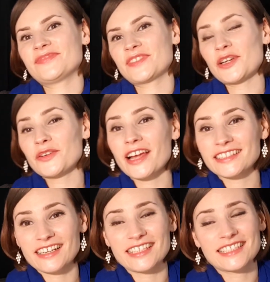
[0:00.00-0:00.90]
All right,
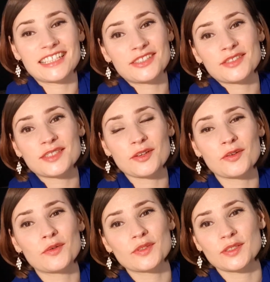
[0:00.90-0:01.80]
guys, thank you
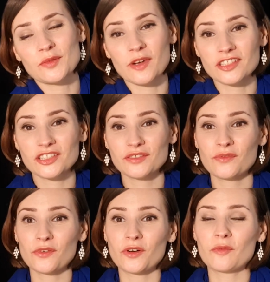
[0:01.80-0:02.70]
so much
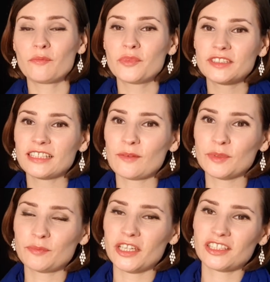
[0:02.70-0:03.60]
for putting up the
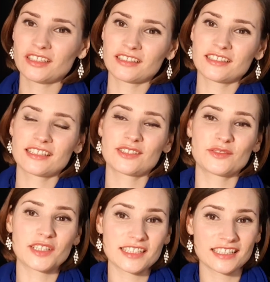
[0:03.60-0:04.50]
patience to
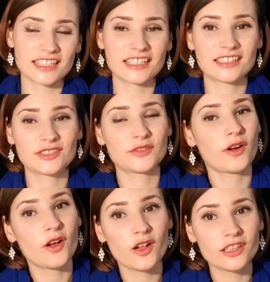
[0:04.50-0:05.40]
listening to
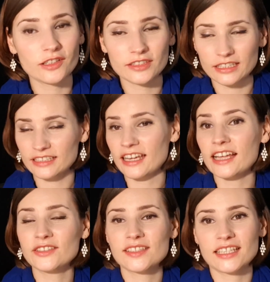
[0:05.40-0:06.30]
all that I had
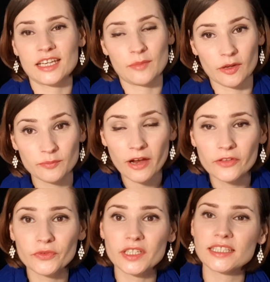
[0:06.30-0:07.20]
to say about
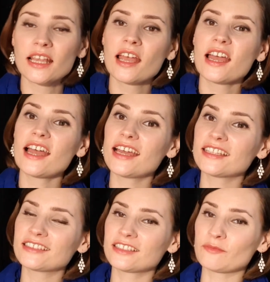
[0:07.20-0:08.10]
boundaries
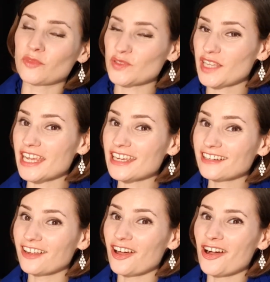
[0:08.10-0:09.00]
and the Mosaic
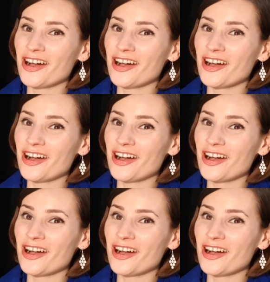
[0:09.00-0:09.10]
law